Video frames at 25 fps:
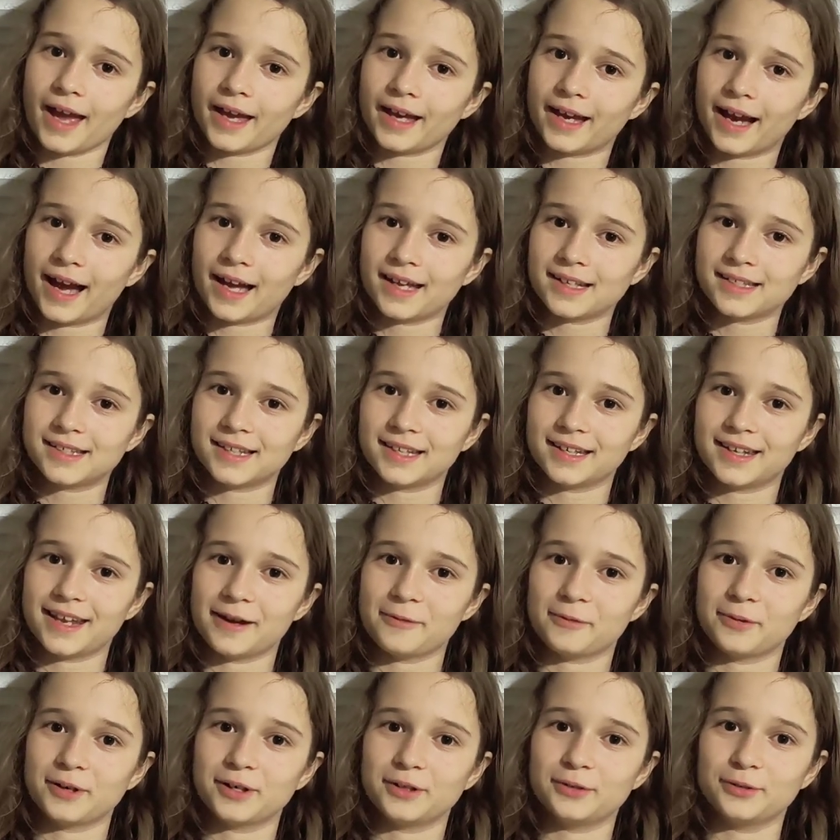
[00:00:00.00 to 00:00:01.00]
Hi guys,
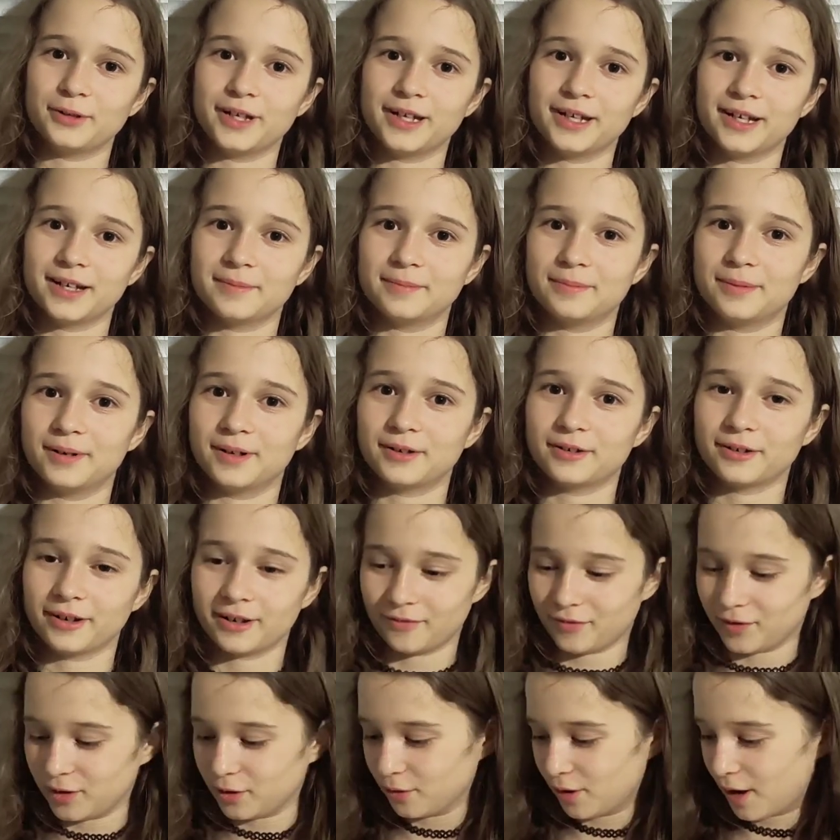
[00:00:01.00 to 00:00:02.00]
today we're doing a book
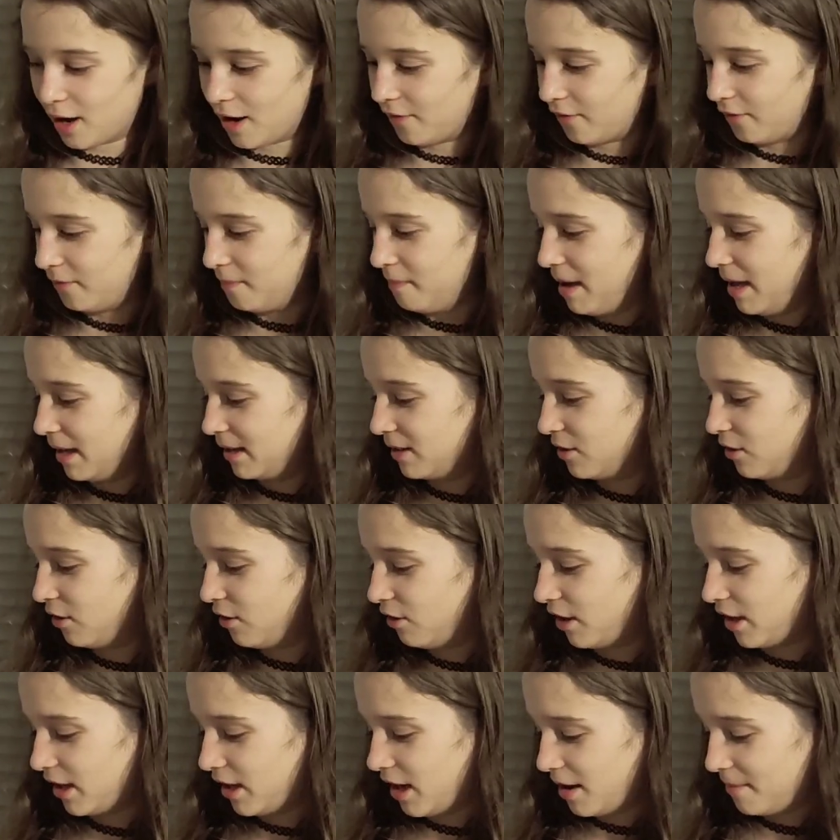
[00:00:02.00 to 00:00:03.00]
review of Ben
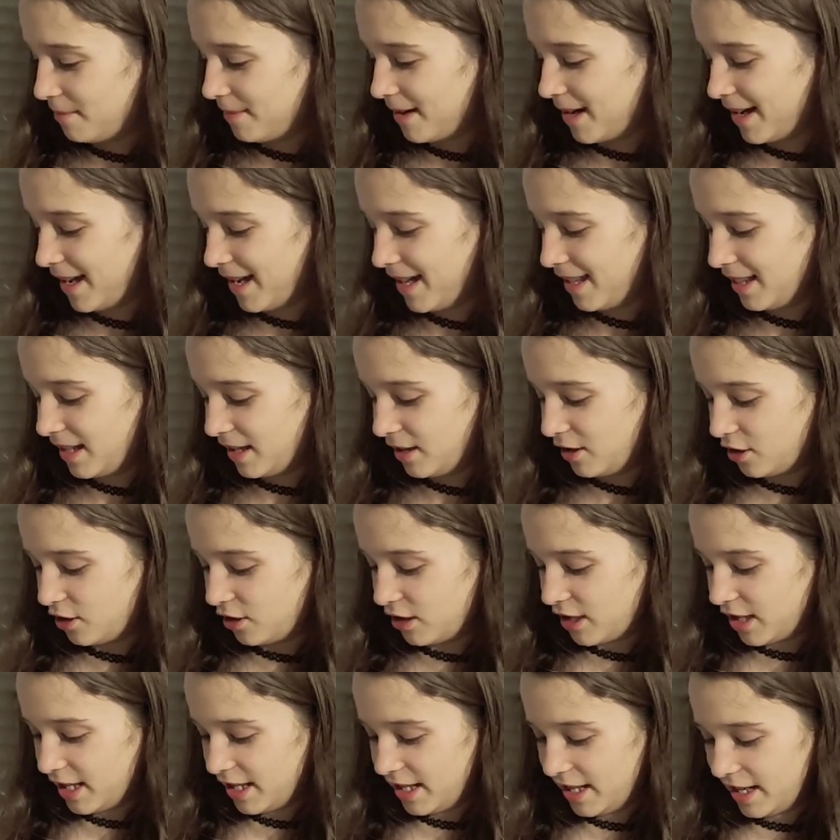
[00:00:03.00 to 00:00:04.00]
Yokoyama and the
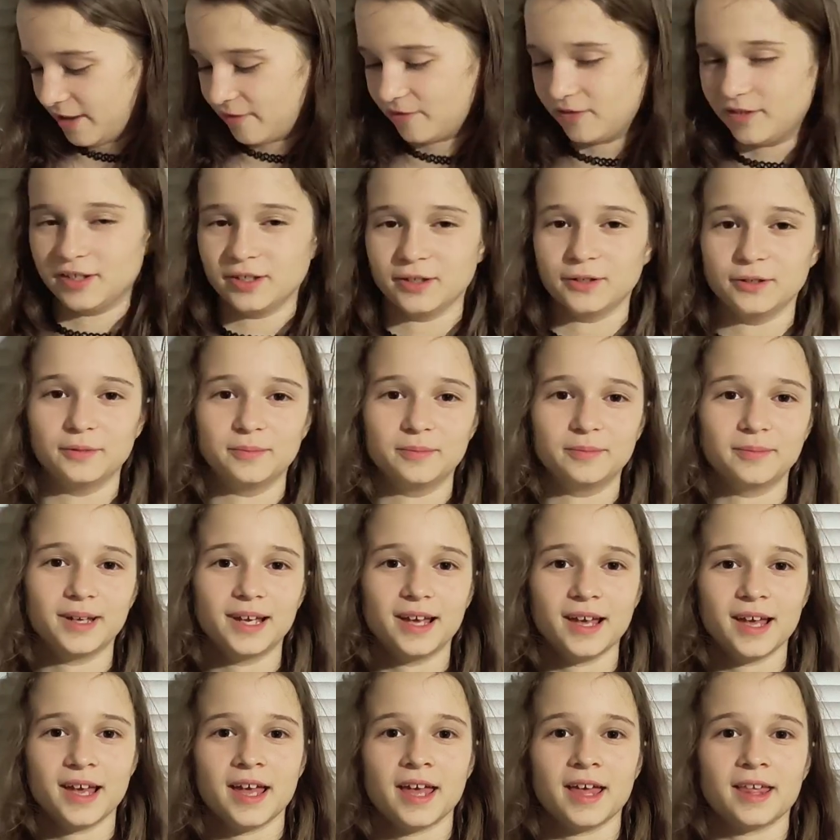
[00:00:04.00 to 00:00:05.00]
Cookie of Doom.
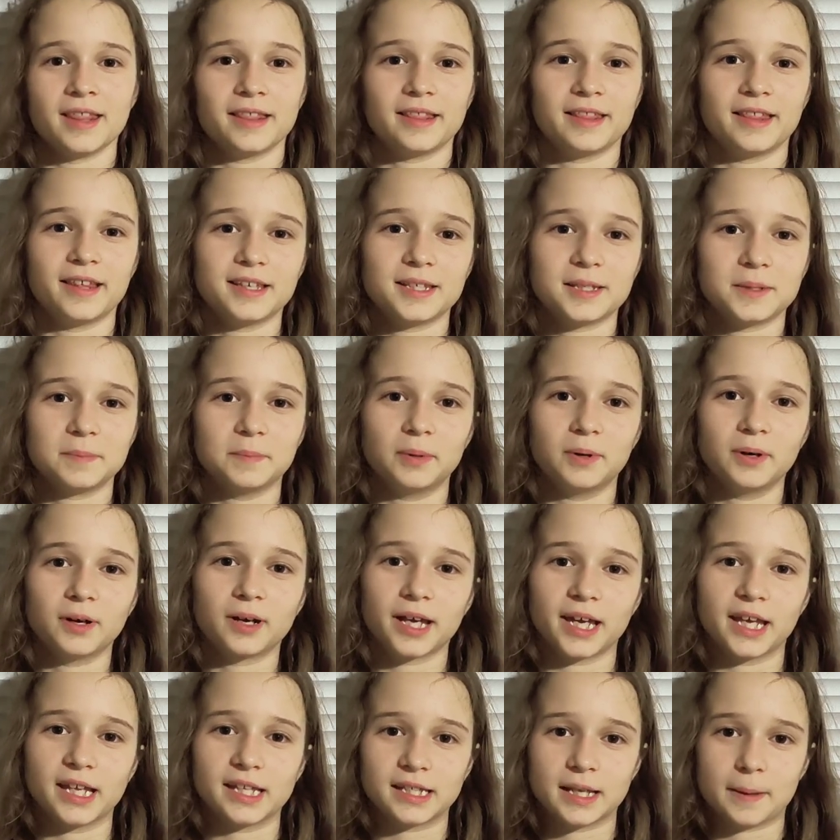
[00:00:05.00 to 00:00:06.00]
This
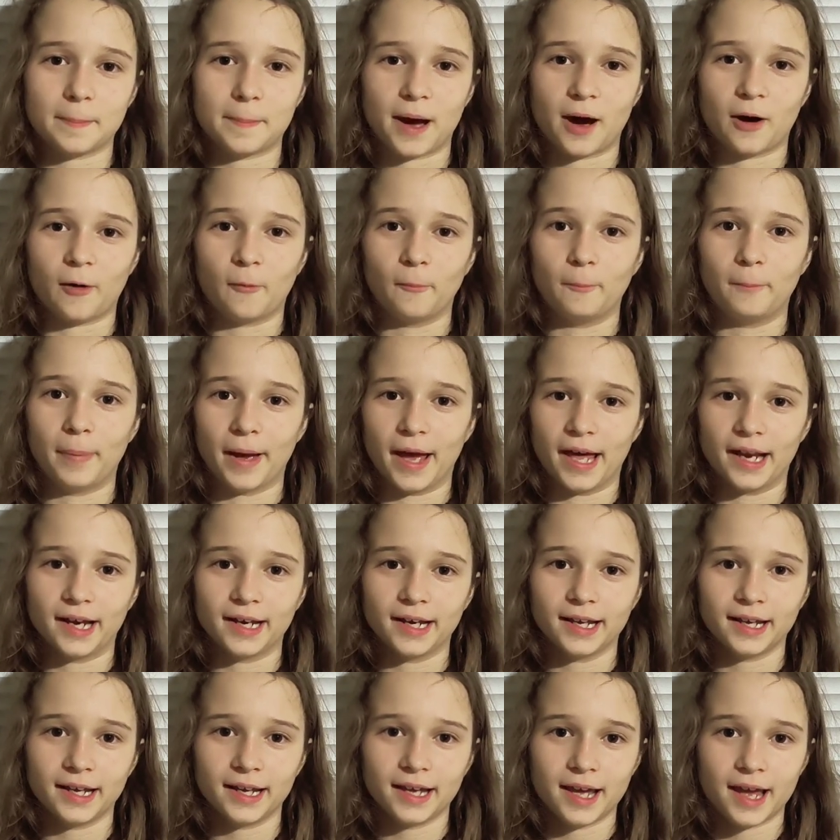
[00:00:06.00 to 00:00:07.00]
book is about
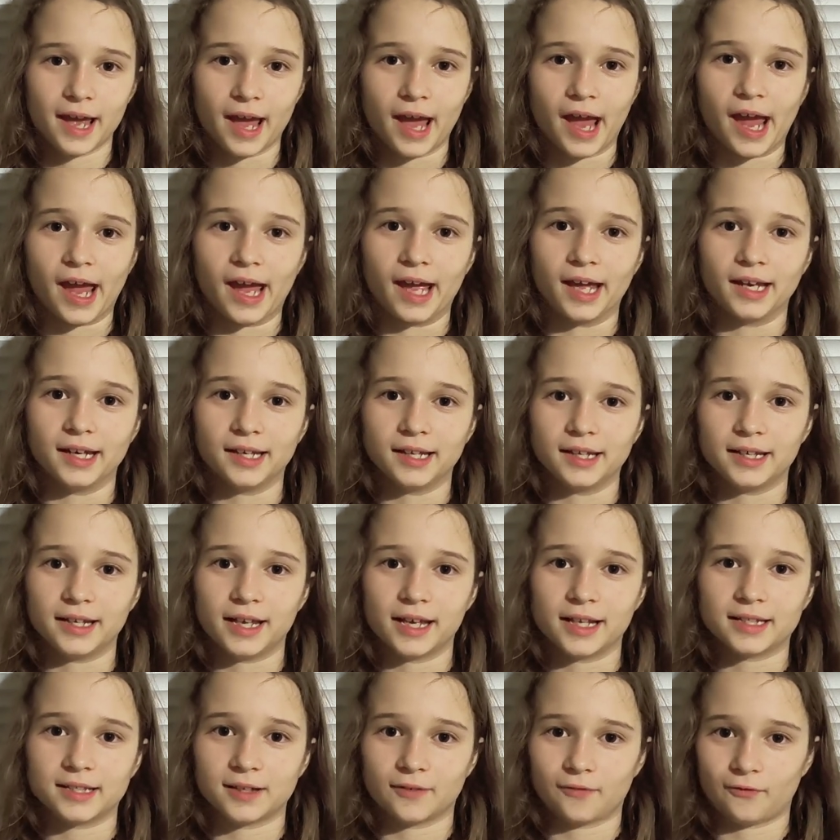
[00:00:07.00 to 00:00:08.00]
Ben, and he
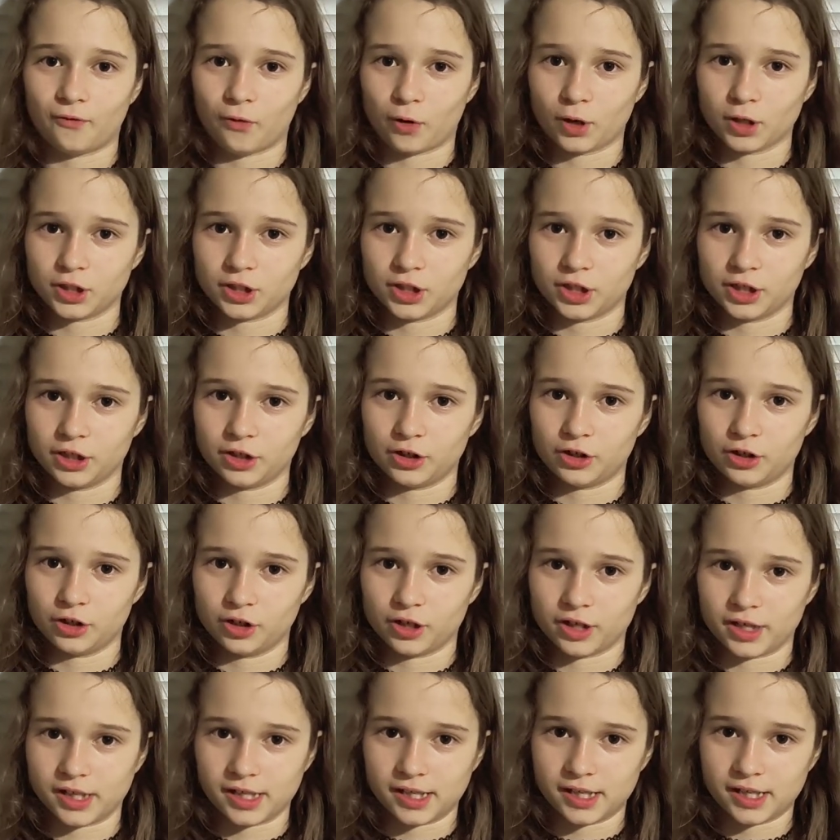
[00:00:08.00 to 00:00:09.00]
gets a fortune
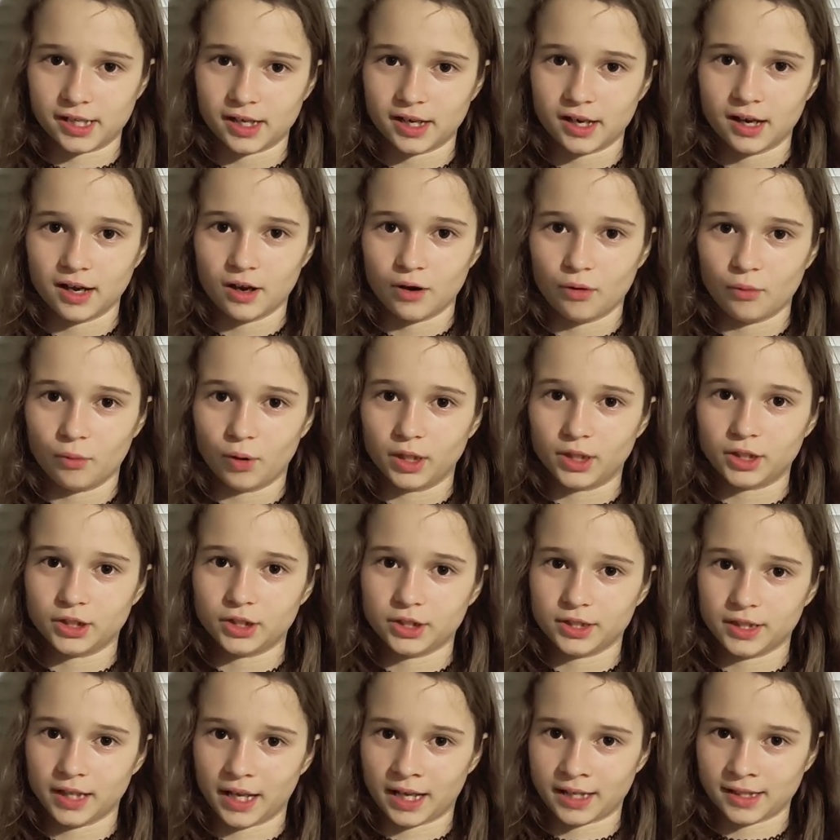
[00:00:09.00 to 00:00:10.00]
cookie which
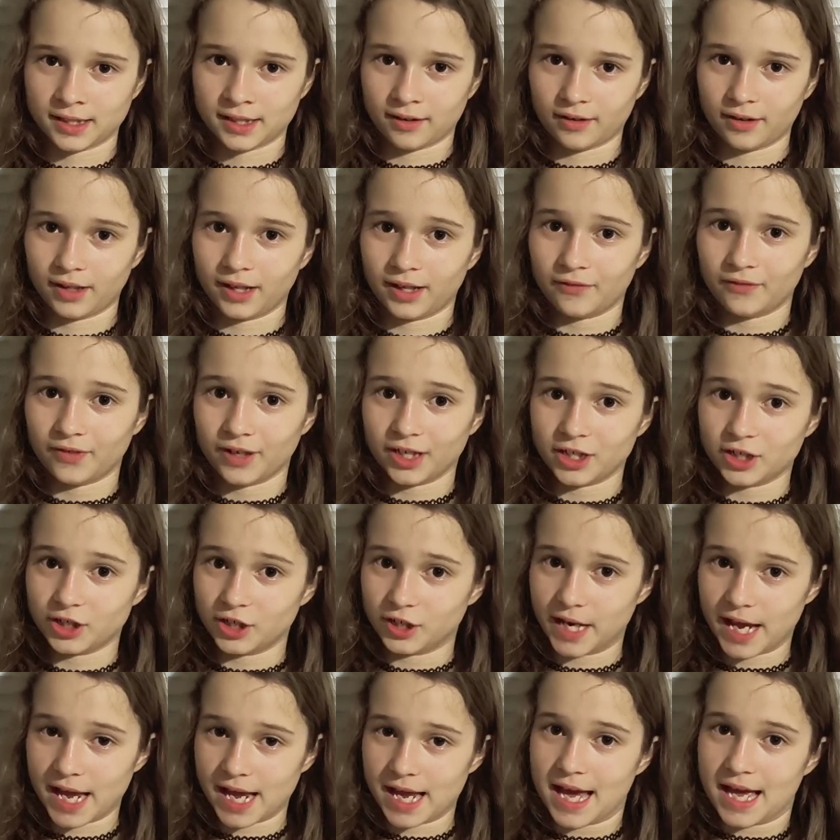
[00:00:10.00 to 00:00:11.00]
says, "Live
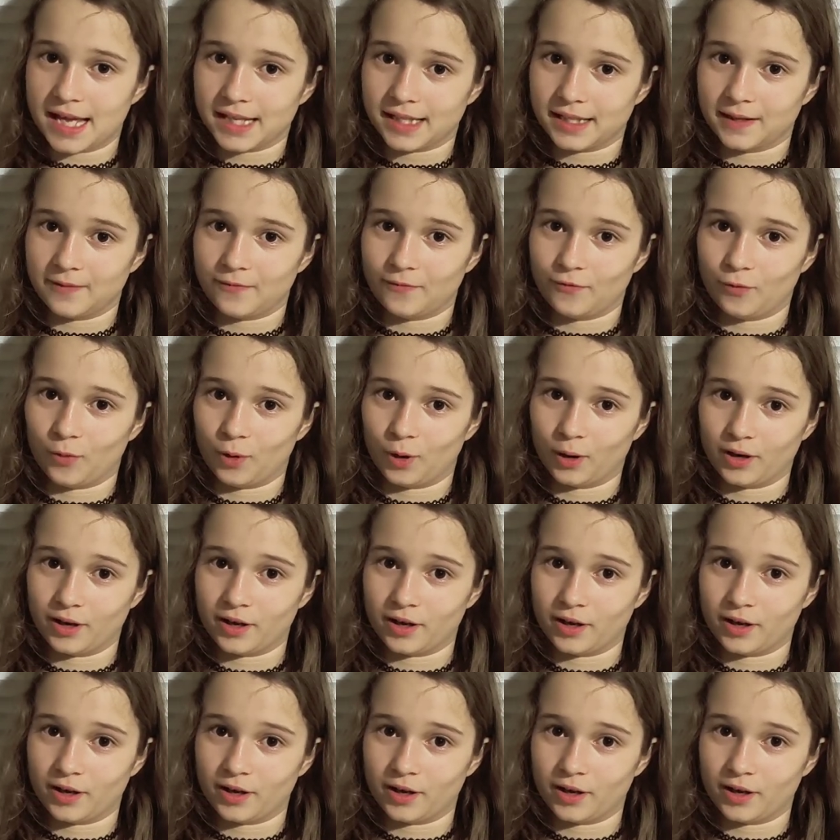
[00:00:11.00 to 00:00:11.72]
each day as if